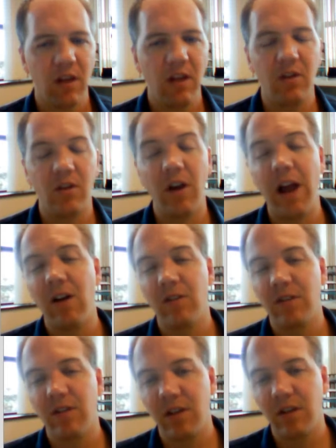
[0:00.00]
either
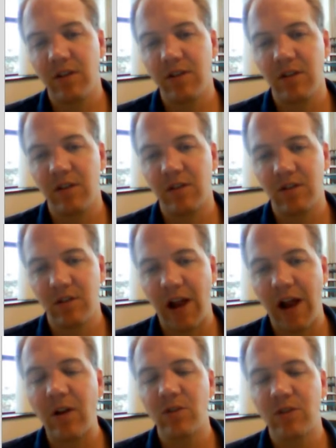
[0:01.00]
out to the
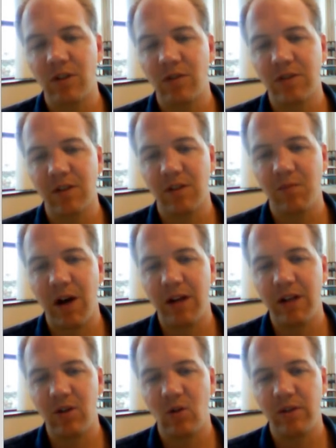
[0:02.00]
outer surface of the
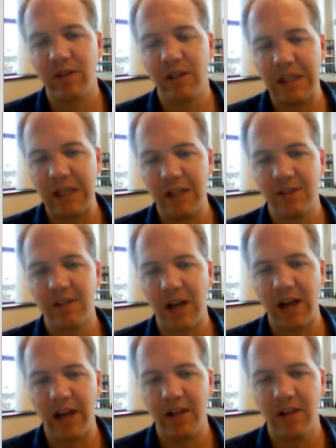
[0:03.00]
body or to the
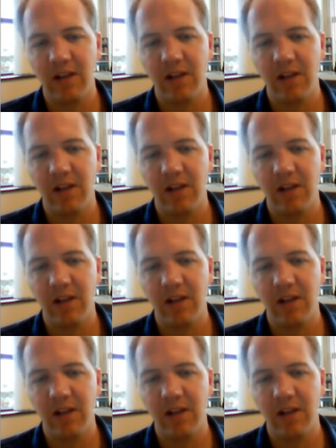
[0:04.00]
inside